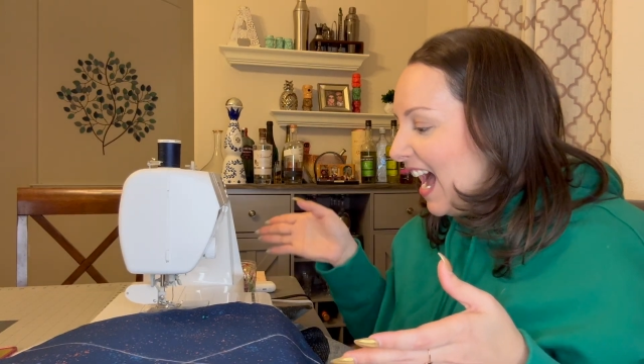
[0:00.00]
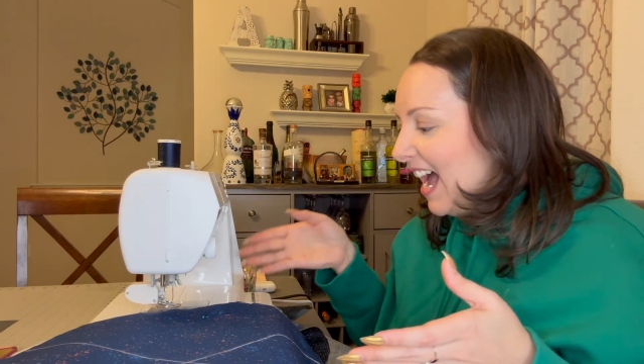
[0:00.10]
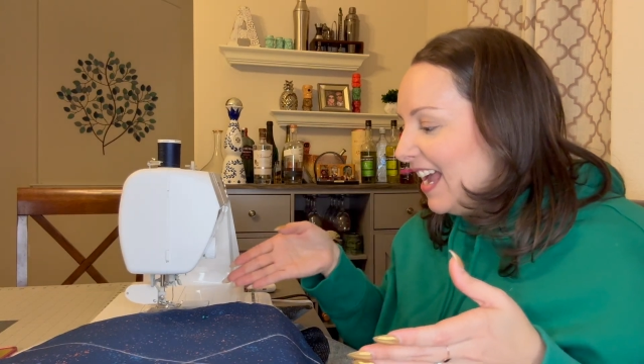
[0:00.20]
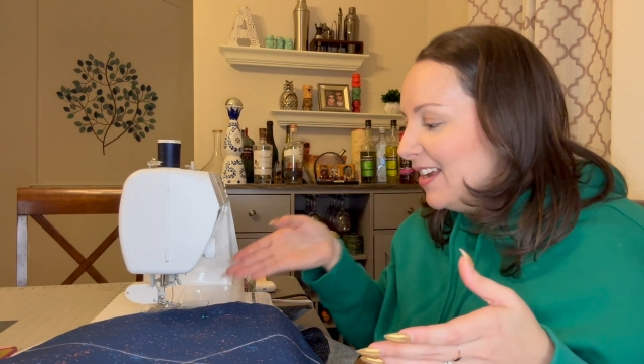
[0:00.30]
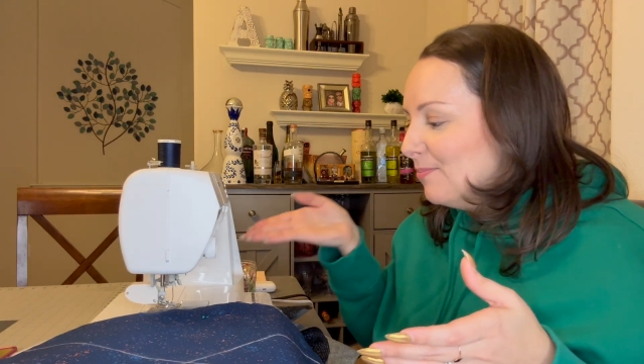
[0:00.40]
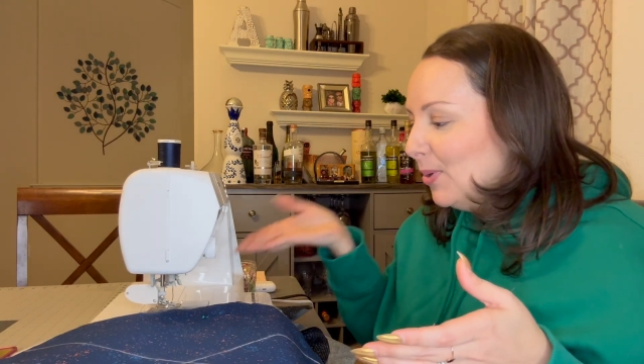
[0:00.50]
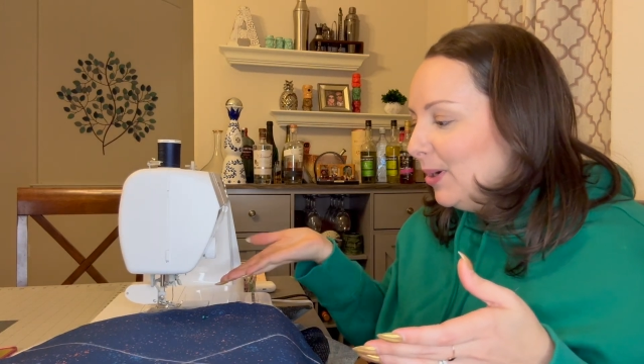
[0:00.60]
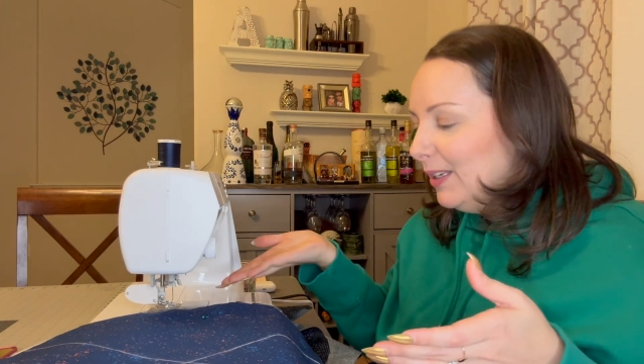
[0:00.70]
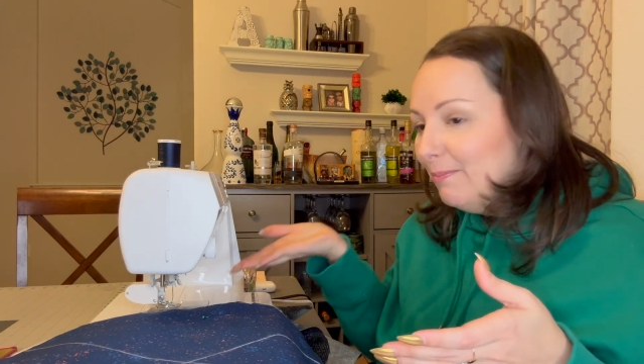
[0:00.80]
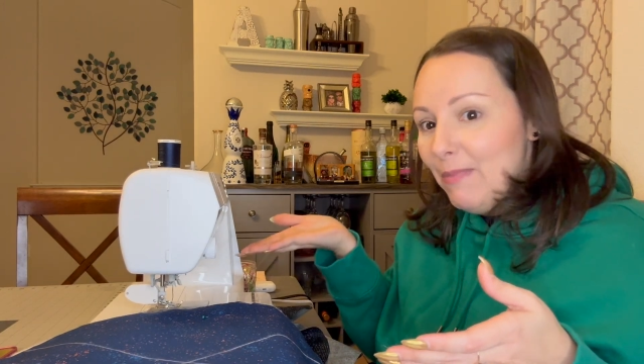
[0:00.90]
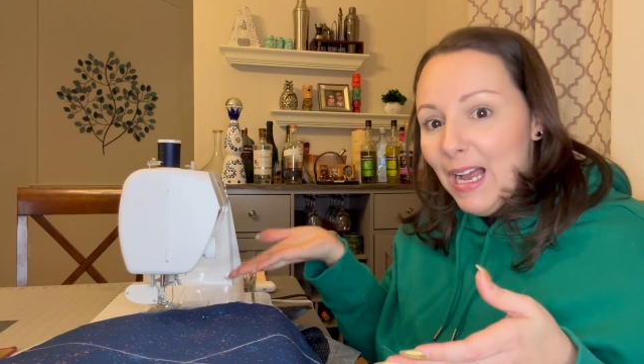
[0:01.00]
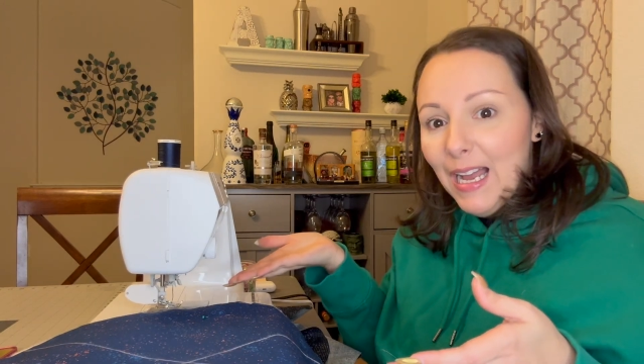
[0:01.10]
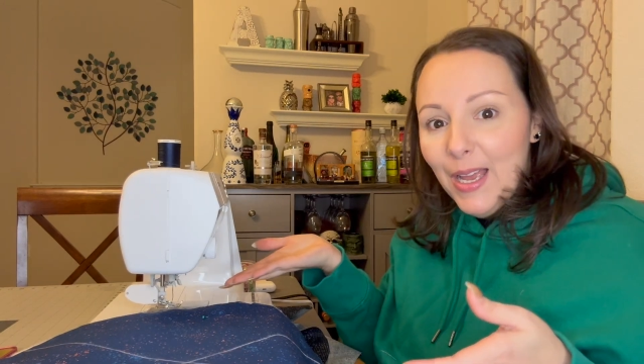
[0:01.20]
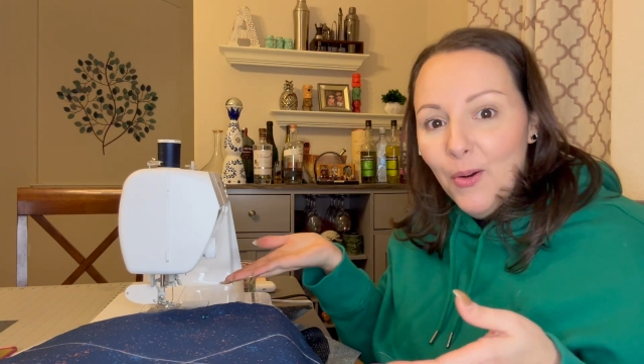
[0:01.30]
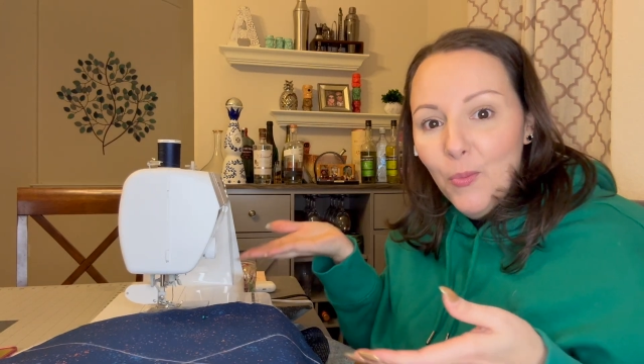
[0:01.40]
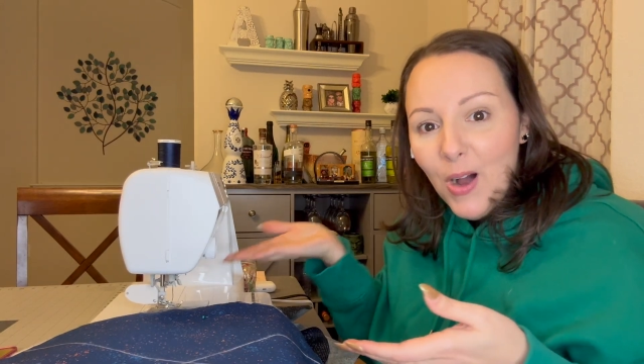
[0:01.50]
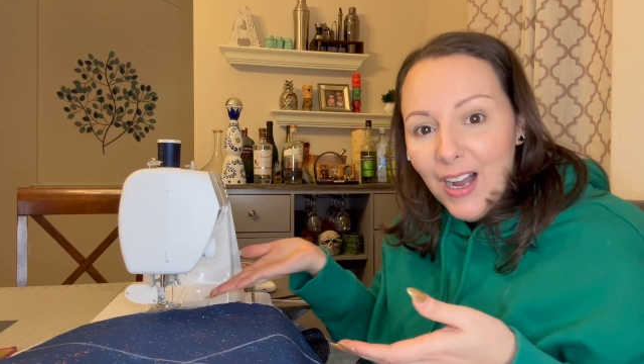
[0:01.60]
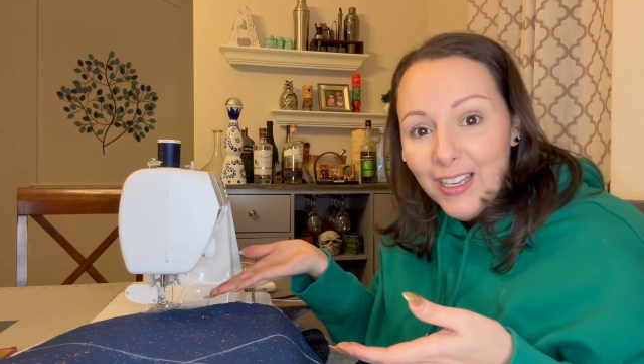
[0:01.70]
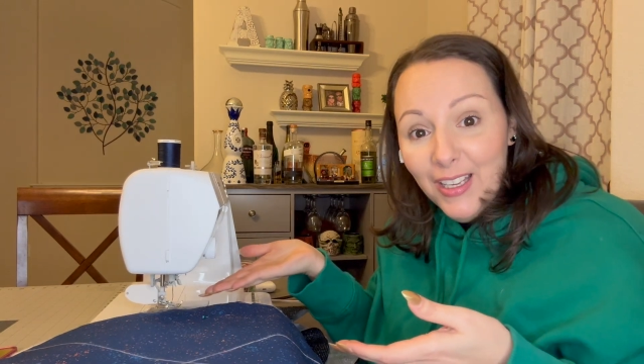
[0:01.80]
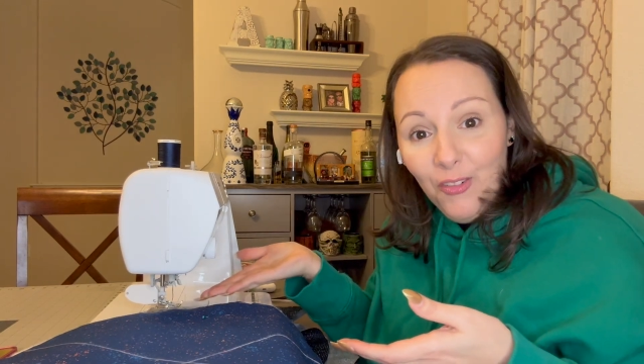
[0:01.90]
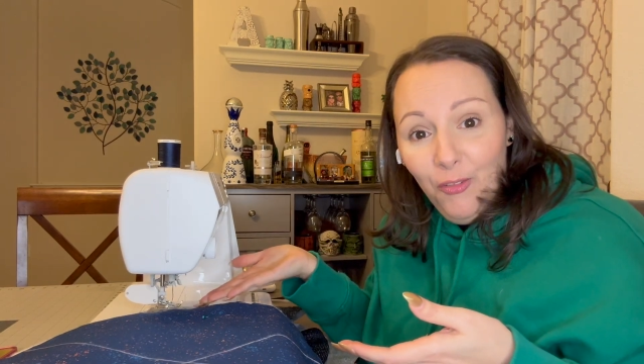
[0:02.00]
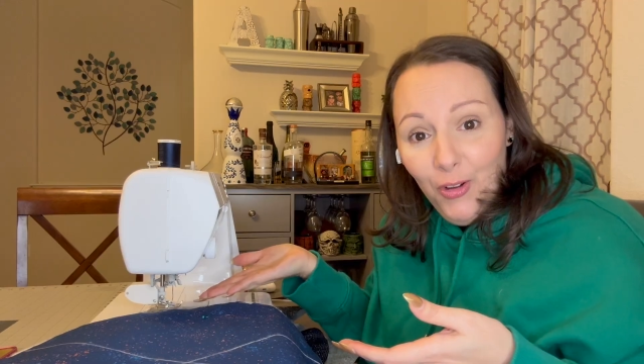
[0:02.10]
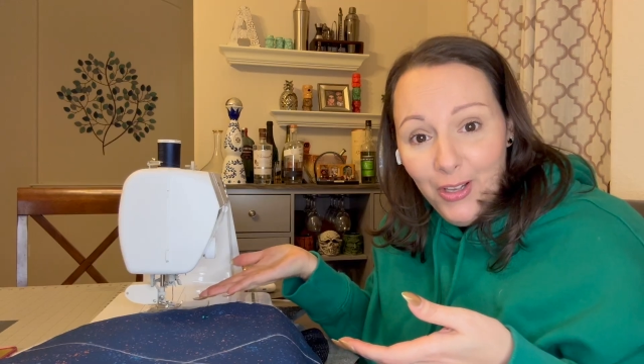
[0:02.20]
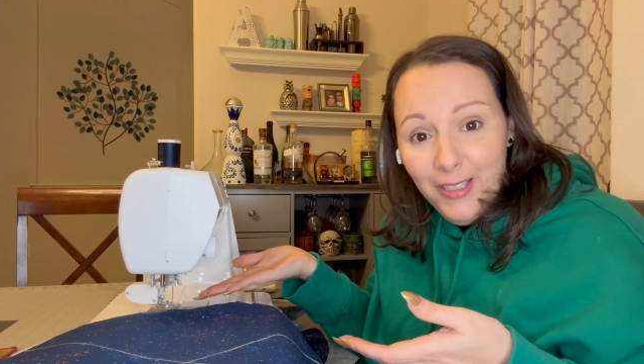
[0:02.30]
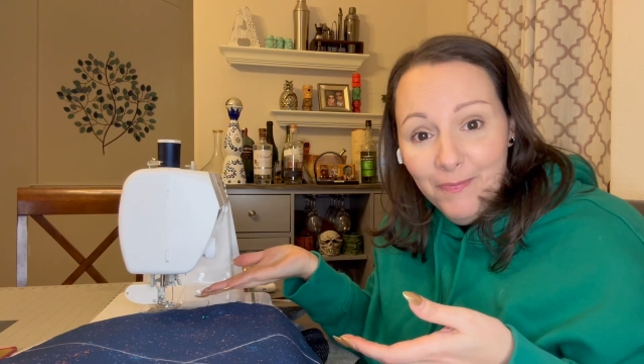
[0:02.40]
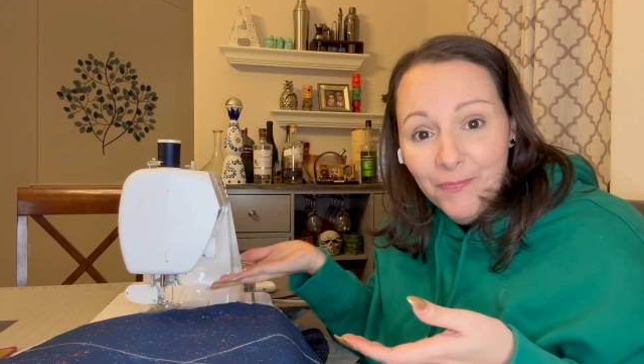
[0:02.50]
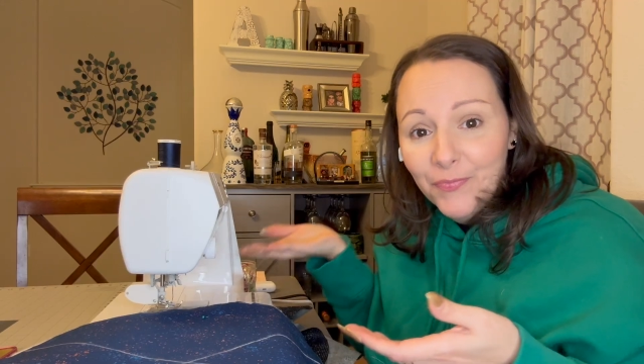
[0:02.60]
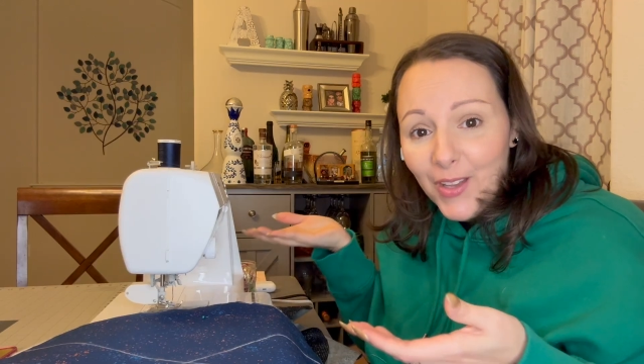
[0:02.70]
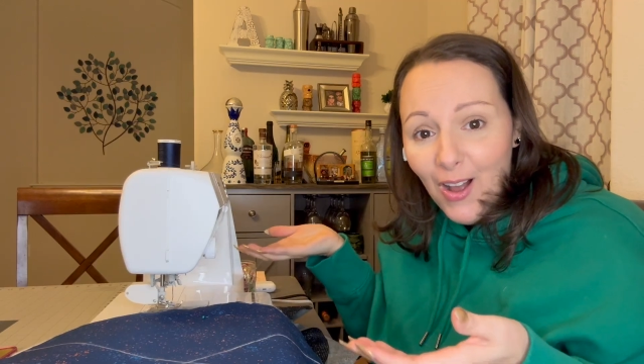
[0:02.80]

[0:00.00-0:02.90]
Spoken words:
I put my walking foot